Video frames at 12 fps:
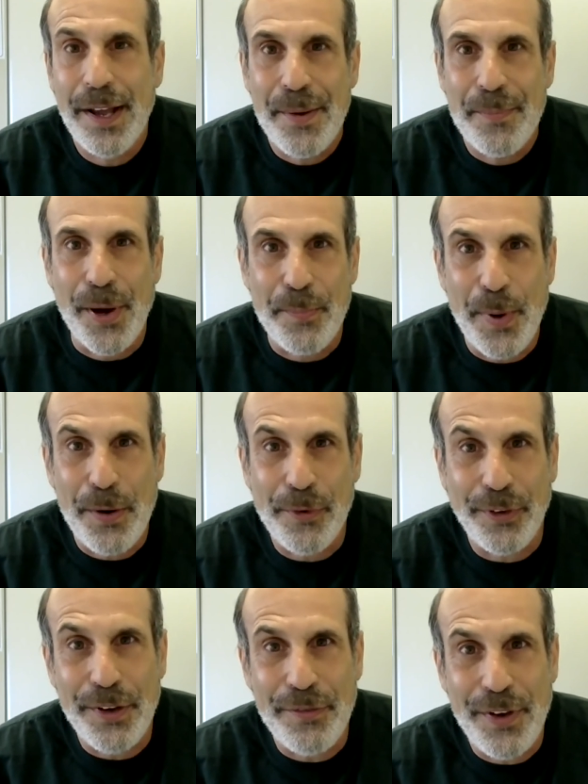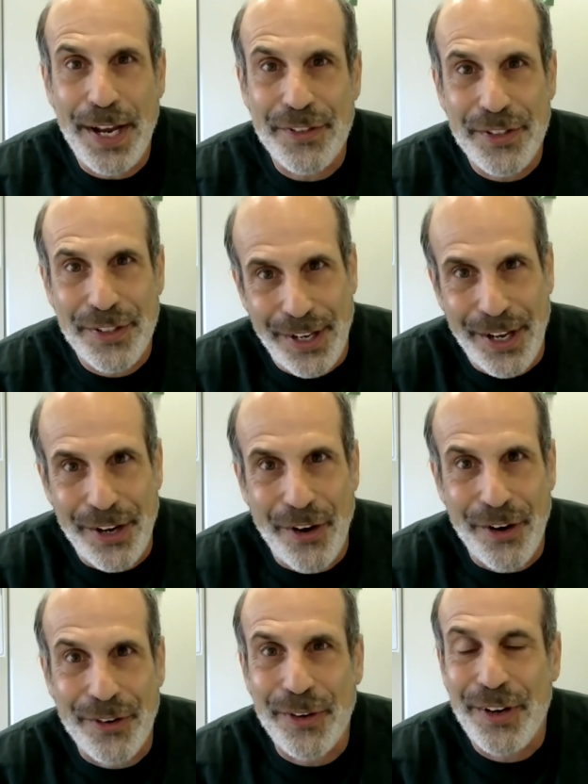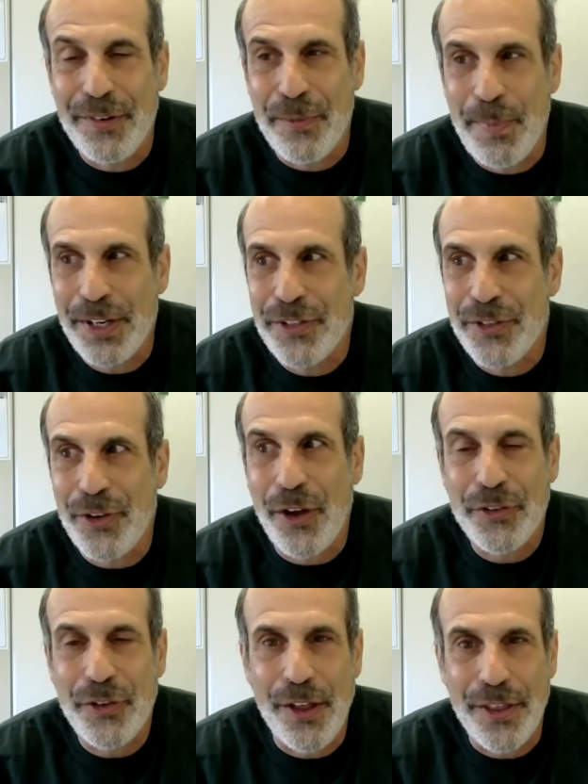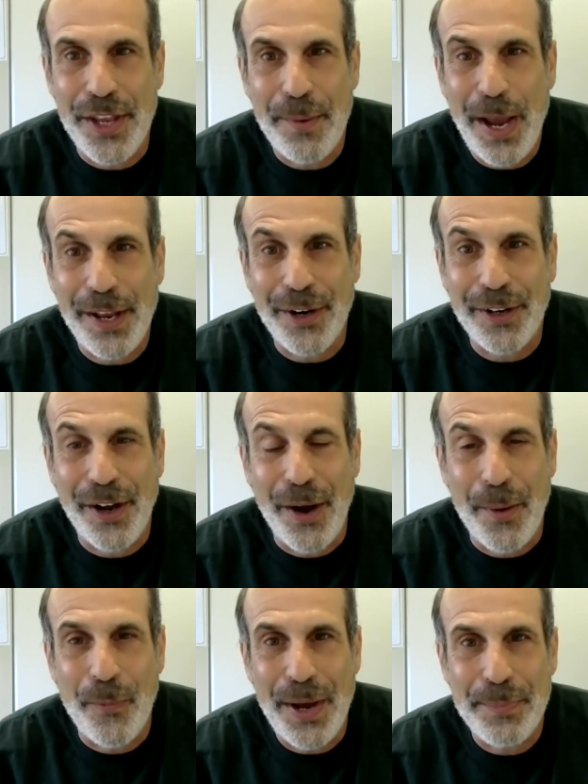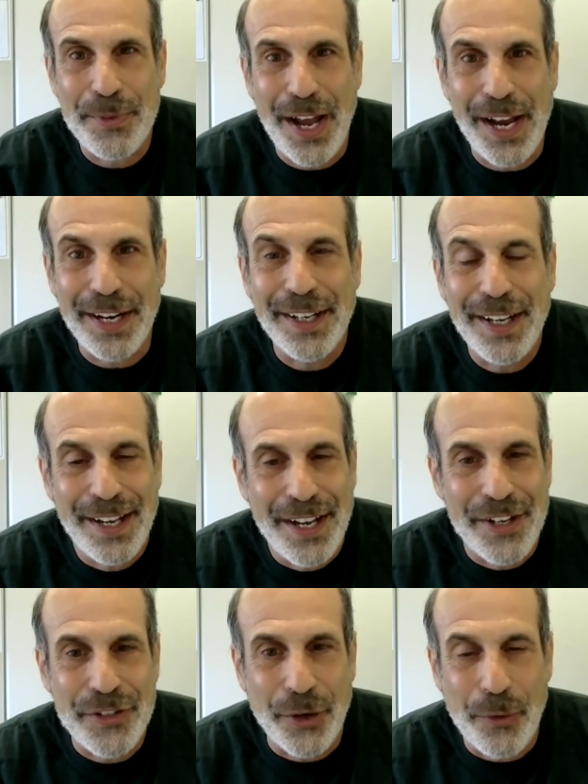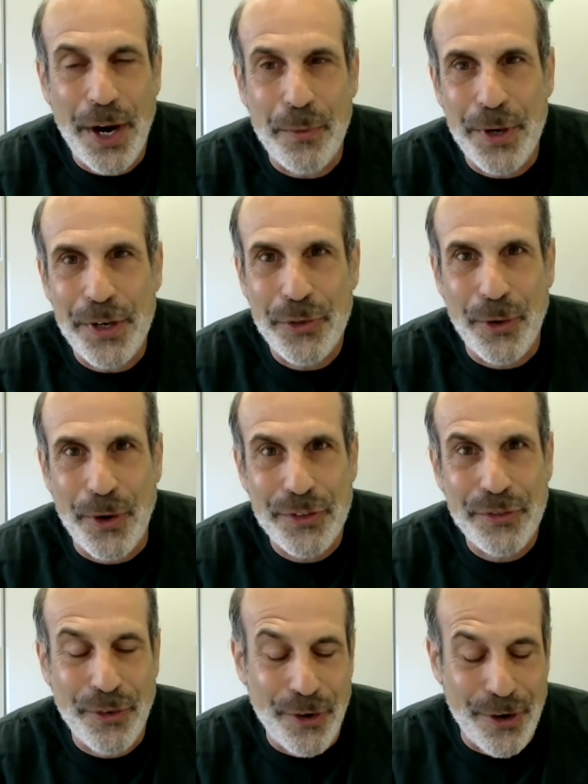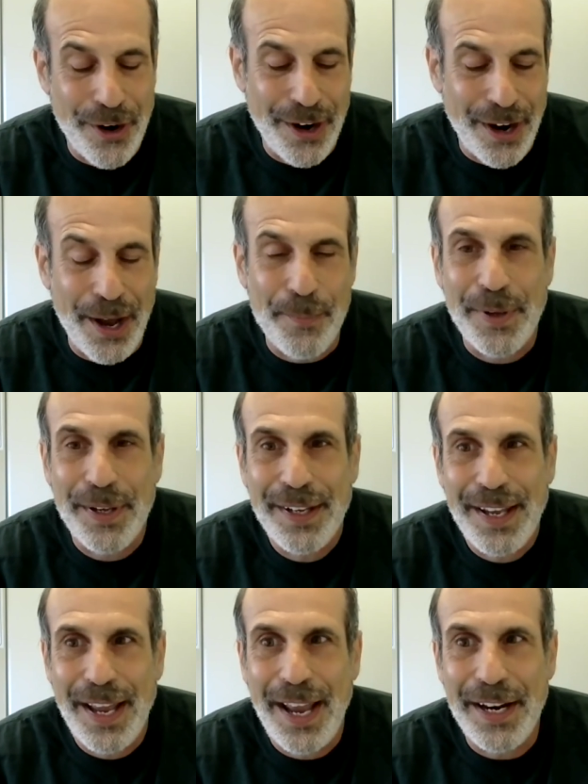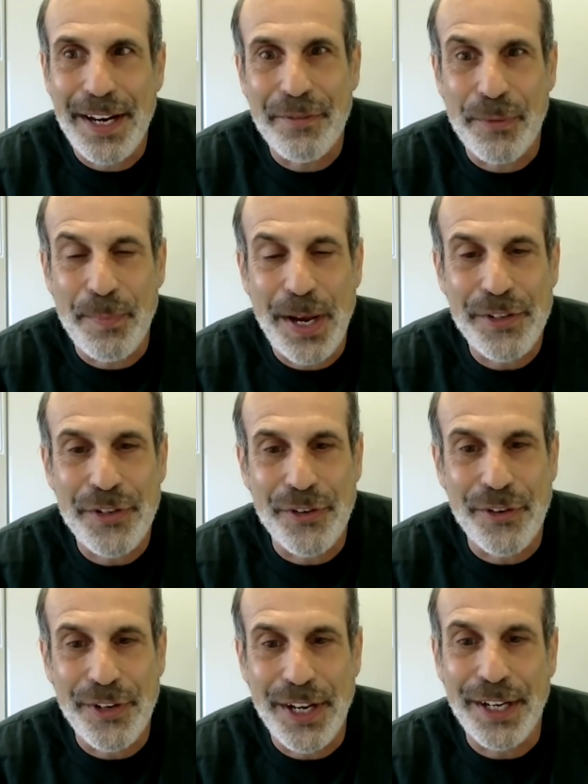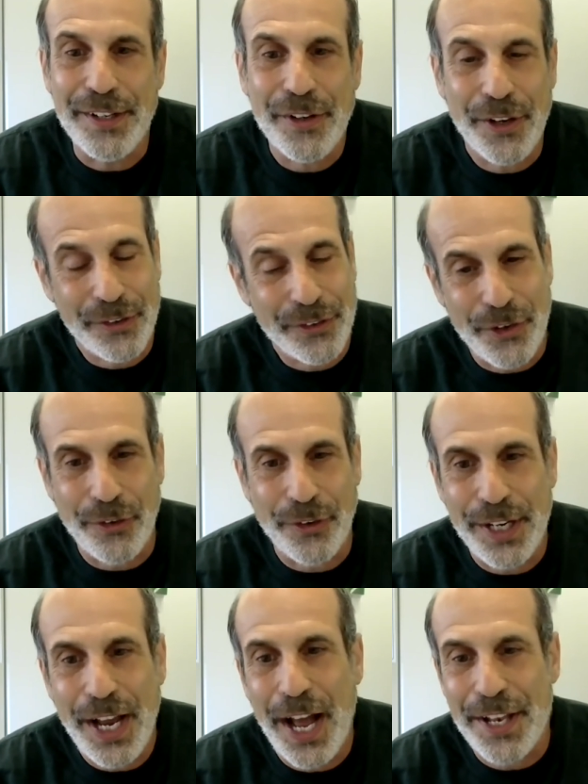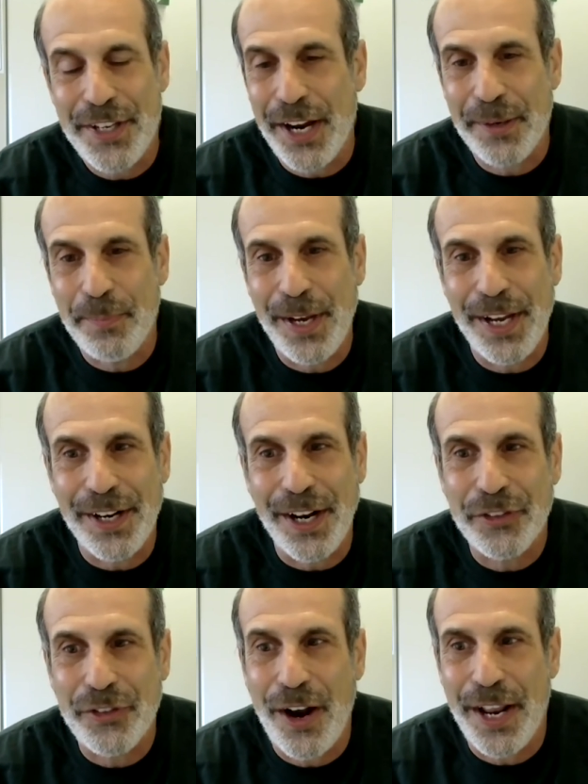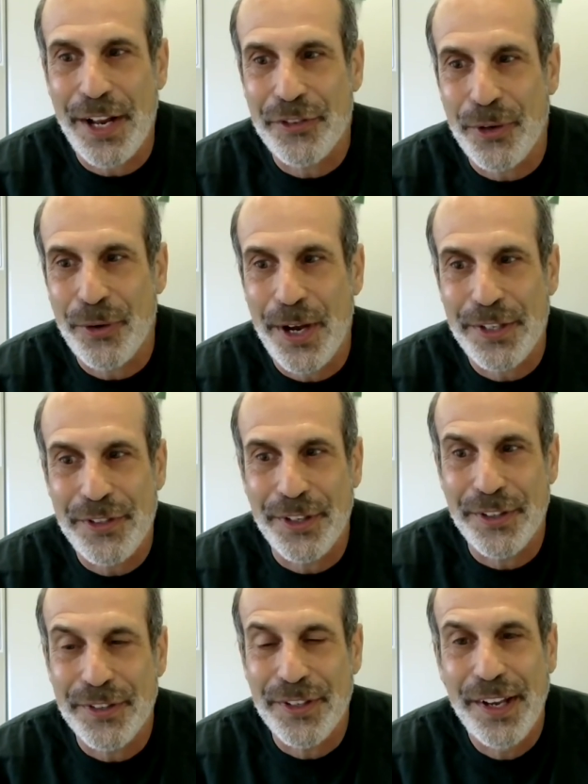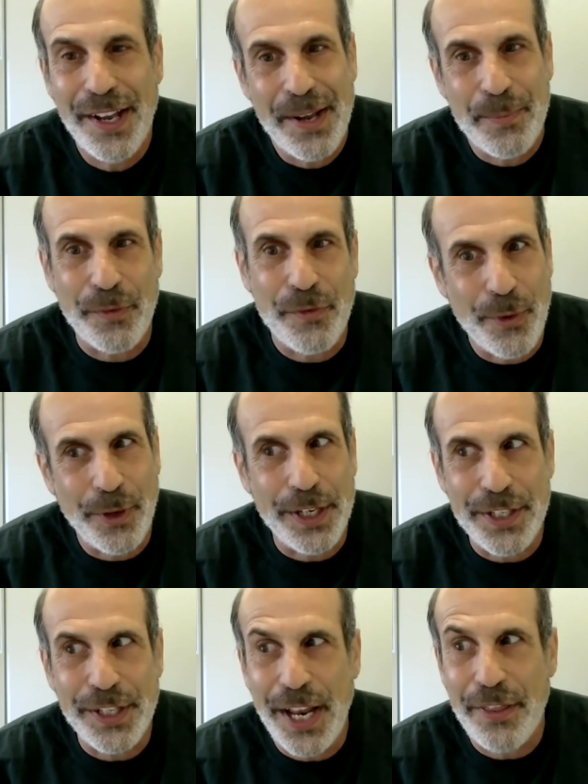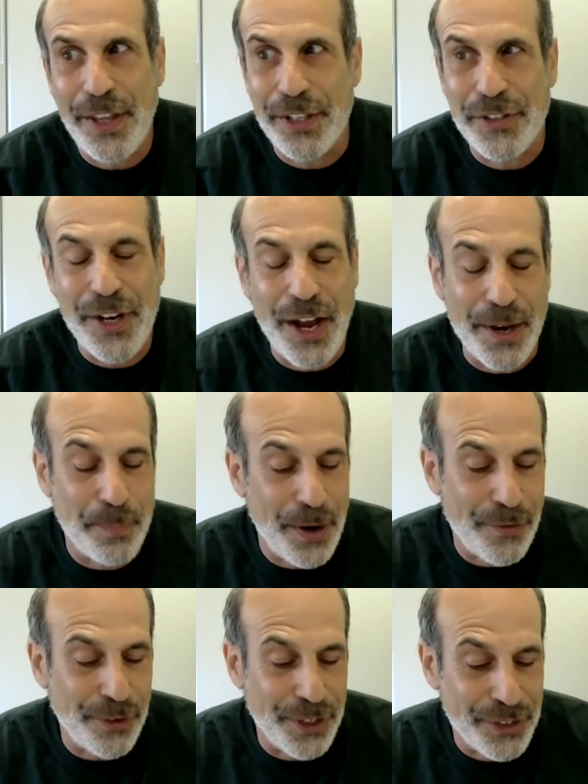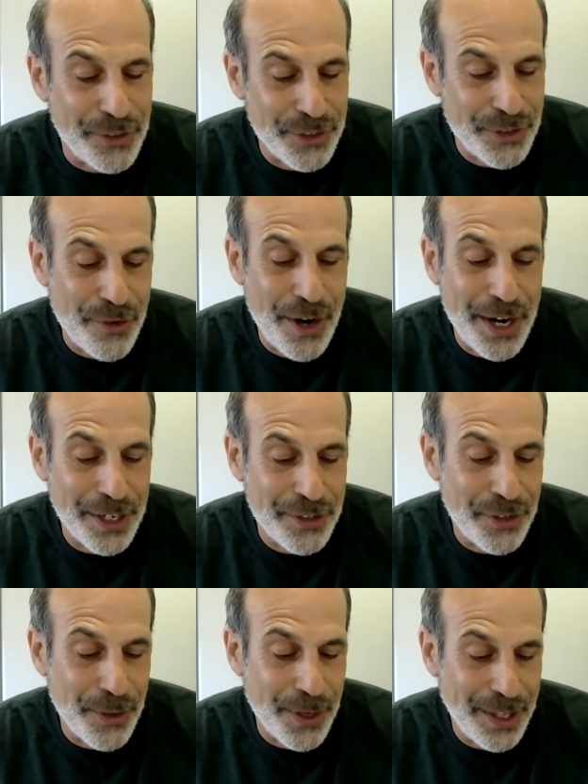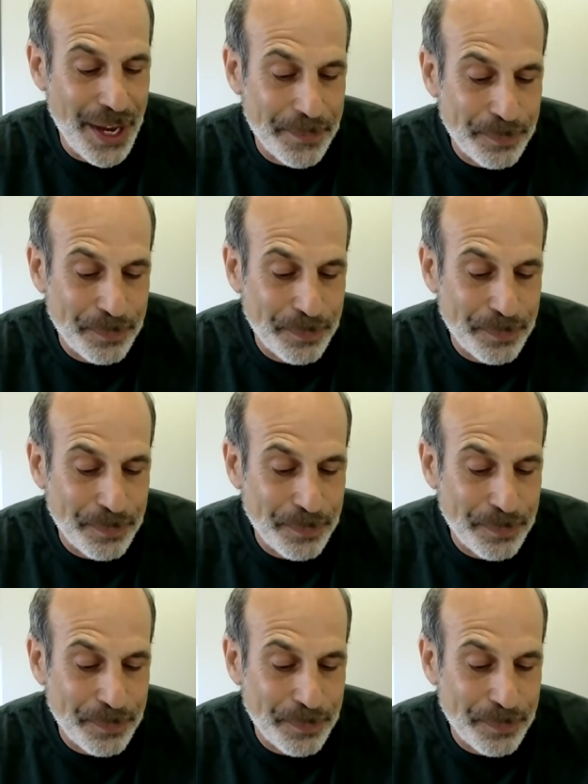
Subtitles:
But Beverly Vance, and her information is also on the AMATIC website, is a great resource for any information you need. You can certainly contact me, and I'll try to answer questions. But if you really need to get things done, Beverly is great at doing that.